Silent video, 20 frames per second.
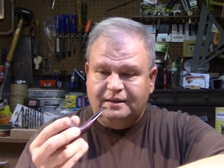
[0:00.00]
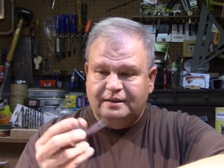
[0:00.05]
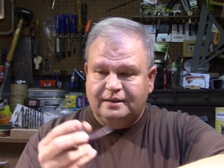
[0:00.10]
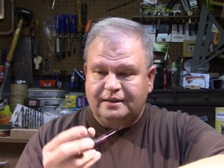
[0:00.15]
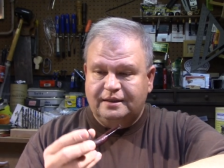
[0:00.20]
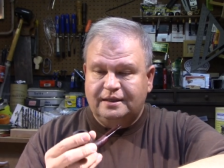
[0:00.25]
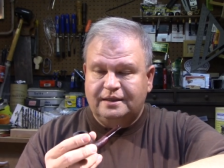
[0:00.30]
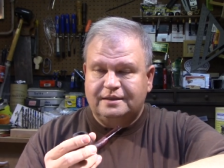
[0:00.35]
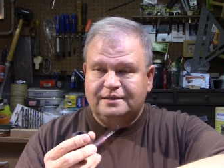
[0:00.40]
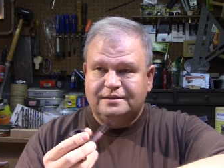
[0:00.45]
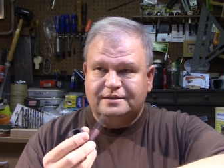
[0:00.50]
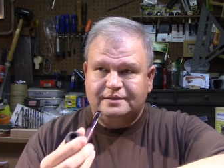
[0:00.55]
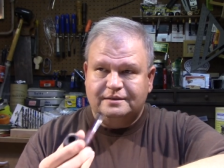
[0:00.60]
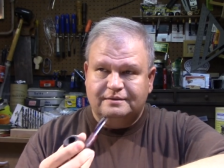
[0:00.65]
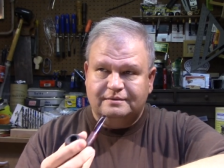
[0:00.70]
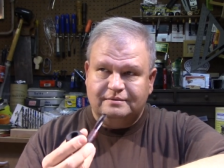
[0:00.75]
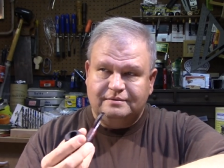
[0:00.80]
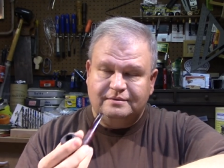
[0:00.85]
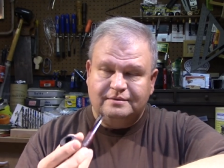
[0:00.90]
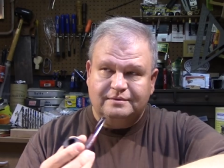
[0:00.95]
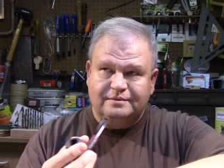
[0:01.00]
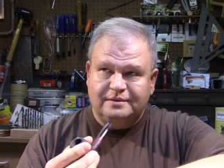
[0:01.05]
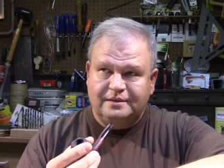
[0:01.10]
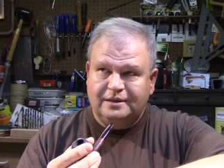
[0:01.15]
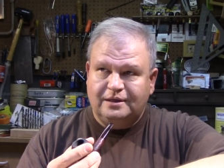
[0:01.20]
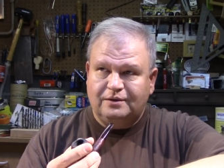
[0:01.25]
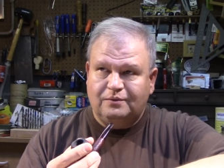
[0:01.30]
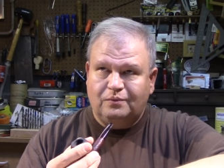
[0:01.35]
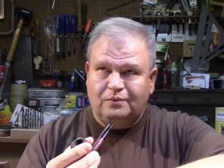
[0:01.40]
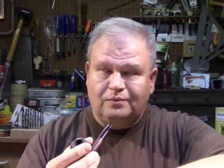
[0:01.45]
this and,
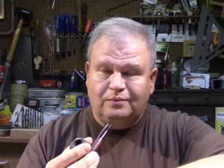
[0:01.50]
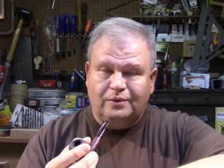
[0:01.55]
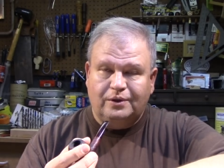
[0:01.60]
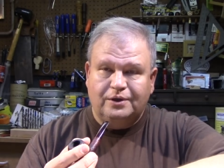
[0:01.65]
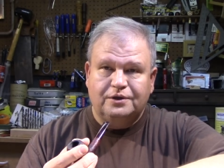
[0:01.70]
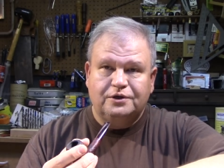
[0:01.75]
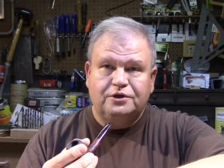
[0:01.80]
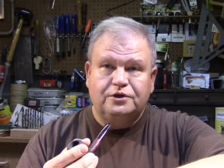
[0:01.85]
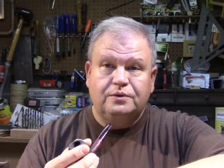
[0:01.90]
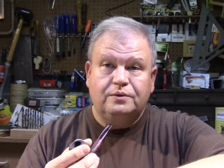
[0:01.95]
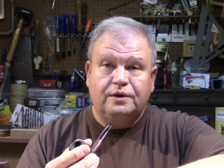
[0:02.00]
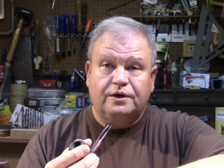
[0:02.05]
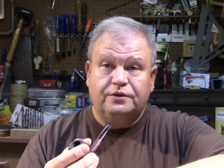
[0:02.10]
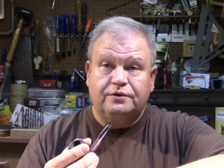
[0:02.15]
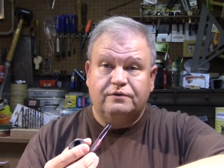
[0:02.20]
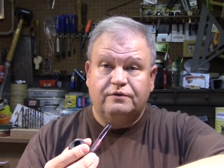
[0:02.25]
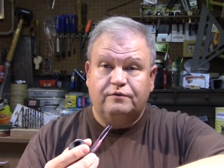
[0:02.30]
you know, one or two other